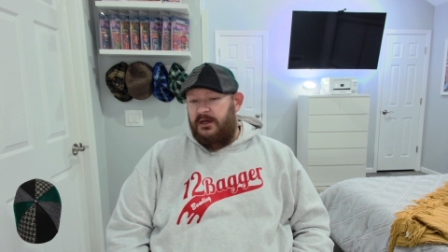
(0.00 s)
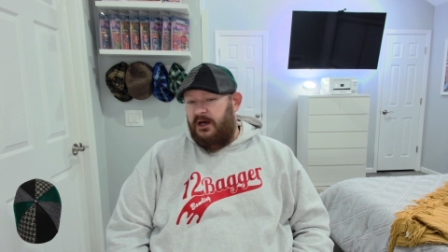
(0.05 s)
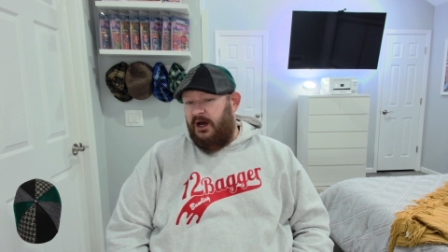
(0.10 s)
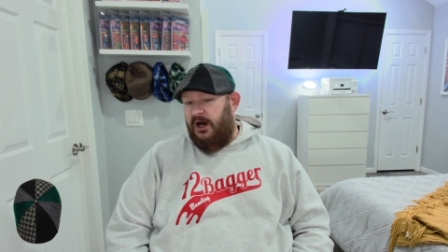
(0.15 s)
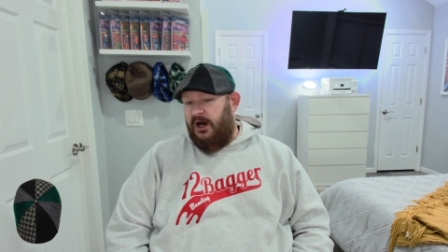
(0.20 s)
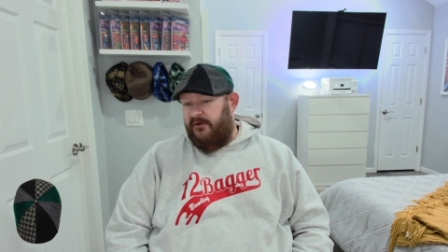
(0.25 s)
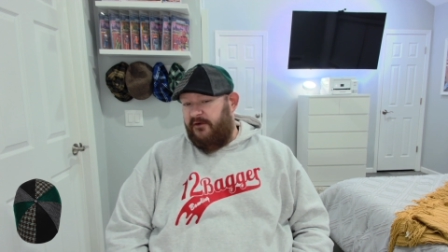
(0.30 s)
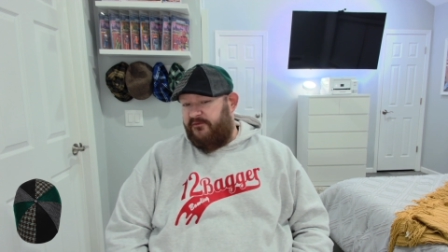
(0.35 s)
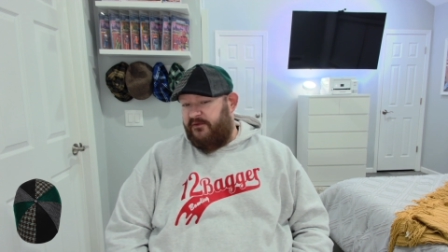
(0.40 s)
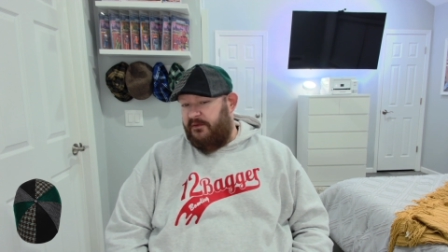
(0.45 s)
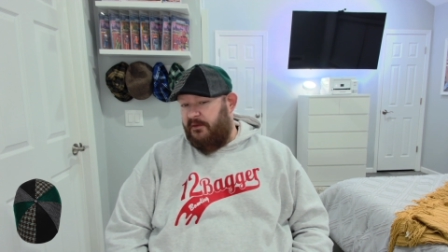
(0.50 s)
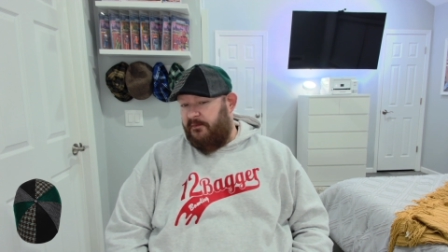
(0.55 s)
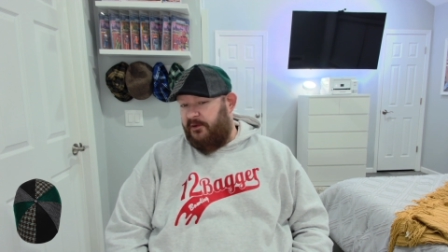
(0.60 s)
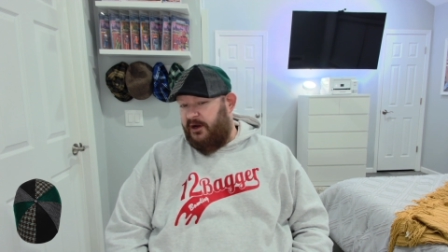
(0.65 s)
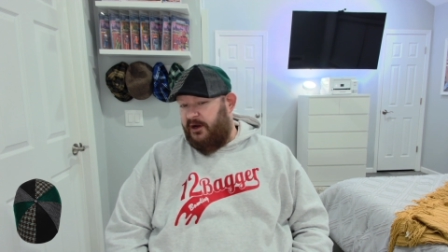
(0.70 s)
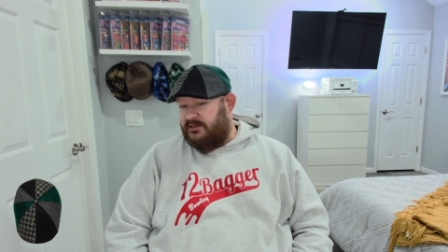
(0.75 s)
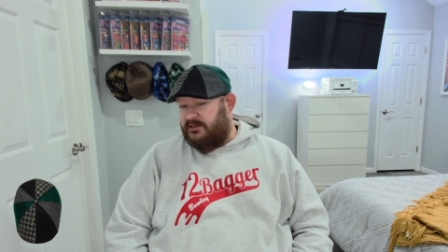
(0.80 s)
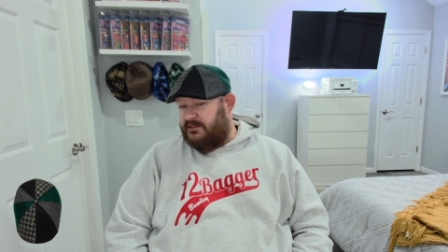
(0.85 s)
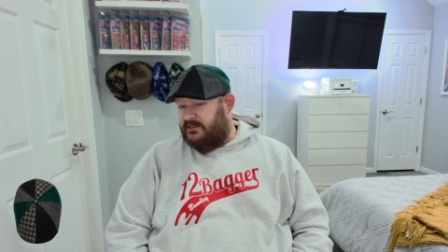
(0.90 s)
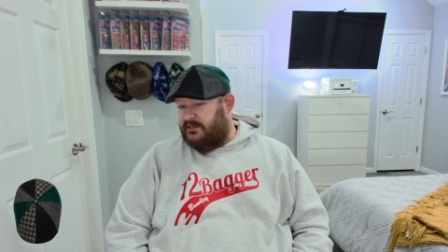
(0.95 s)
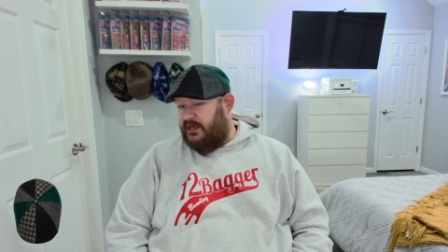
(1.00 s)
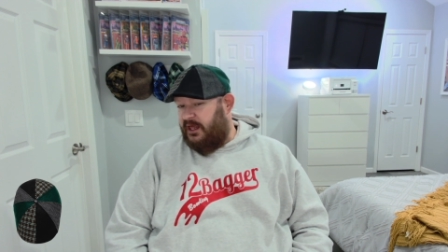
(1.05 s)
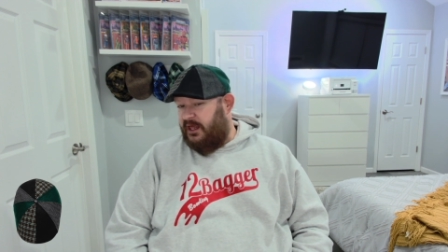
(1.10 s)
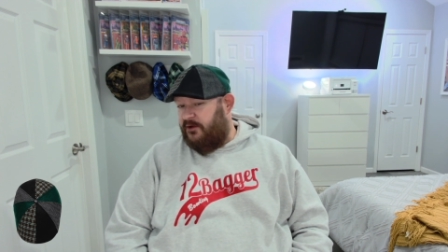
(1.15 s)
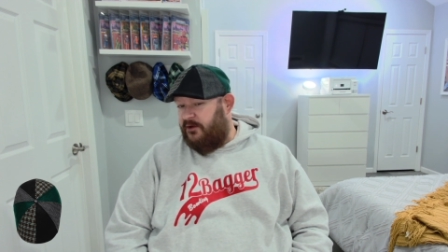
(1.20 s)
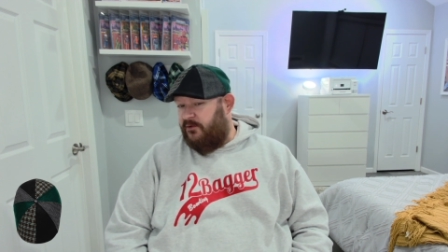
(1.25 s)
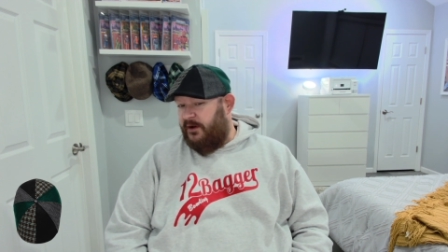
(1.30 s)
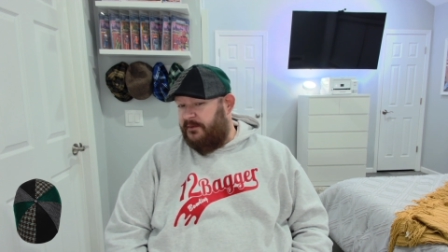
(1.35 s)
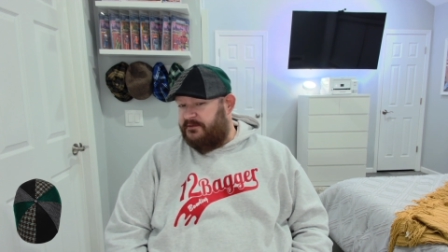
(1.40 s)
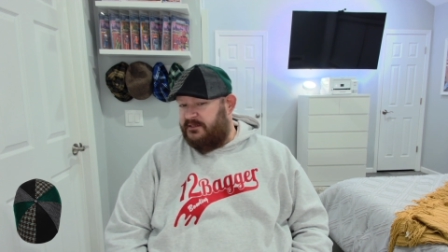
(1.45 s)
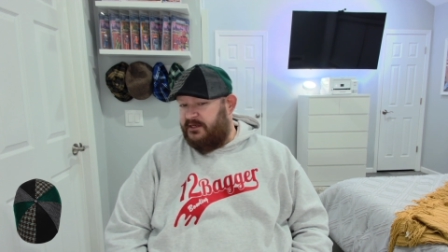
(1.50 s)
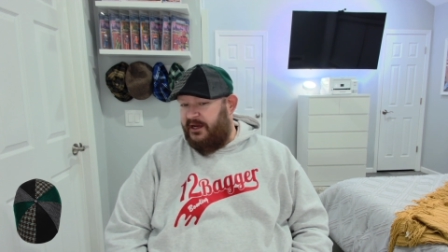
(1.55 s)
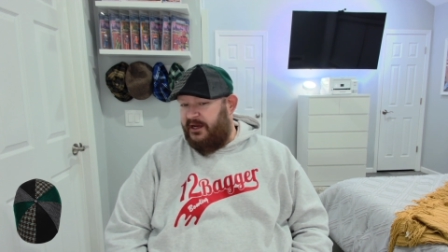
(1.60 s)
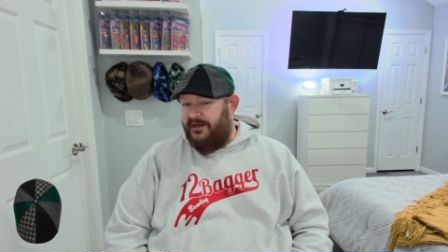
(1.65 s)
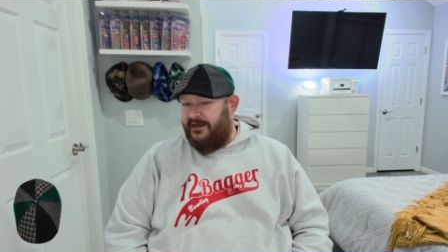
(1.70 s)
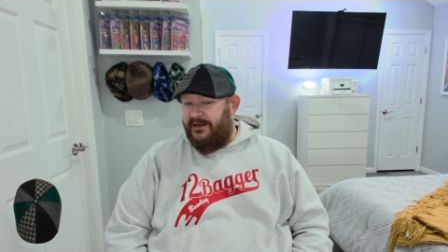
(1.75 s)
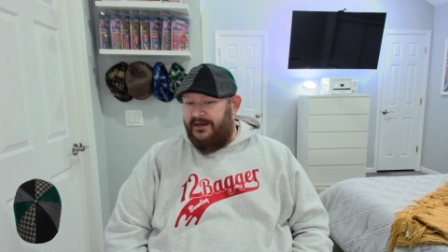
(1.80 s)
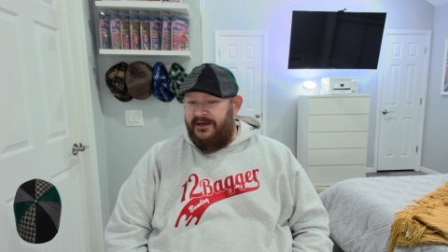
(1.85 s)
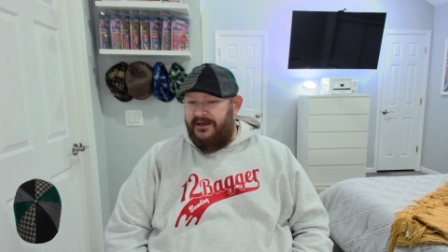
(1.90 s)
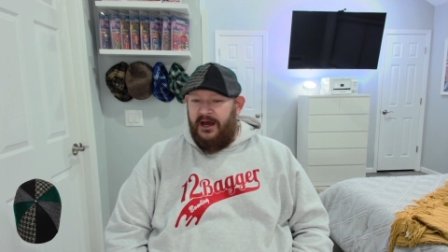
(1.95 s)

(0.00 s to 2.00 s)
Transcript: uh, from the Boston Scally website.